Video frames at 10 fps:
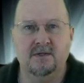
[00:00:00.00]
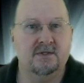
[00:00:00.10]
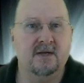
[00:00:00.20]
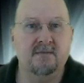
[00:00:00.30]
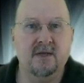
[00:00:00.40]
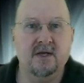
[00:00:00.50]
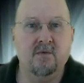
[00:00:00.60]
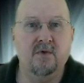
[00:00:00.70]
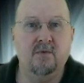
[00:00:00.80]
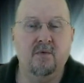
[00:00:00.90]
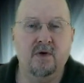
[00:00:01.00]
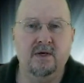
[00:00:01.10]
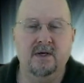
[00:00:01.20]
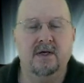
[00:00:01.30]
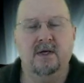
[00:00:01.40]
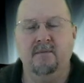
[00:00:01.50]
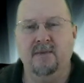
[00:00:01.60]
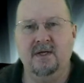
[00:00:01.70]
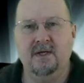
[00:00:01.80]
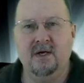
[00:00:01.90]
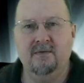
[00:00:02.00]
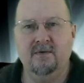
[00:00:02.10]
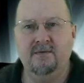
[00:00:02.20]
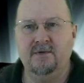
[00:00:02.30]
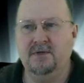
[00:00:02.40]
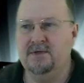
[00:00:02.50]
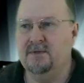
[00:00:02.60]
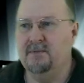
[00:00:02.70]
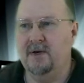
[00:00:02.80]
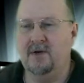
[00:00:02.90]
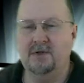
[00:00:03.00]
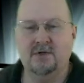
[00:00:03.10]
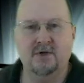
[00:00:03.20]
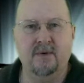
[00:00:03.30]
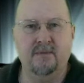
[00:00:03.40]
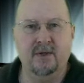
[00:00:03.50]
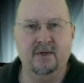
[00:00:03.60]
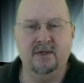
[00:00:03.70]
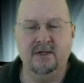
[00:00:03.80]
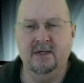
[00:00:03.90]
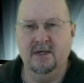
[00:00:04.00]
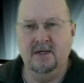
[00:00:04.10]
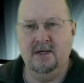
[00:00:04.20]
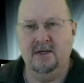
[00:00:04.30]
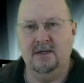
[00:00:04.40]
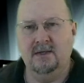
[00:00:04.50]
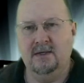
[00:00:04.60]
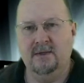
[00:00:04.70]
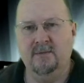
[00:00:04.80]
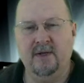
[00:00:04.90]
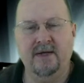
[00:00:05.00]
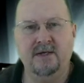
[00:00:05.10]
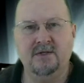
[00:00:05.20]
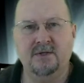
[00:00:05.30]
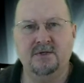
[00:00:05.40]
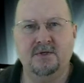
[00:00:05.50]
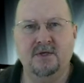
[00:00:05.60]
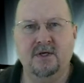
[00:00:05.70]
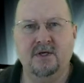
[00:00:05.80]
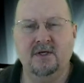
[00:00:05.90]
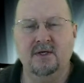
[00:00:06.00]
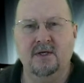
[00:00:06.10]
Same thing with wood. Be careful if you're using barrels or you're building a planter that you're going to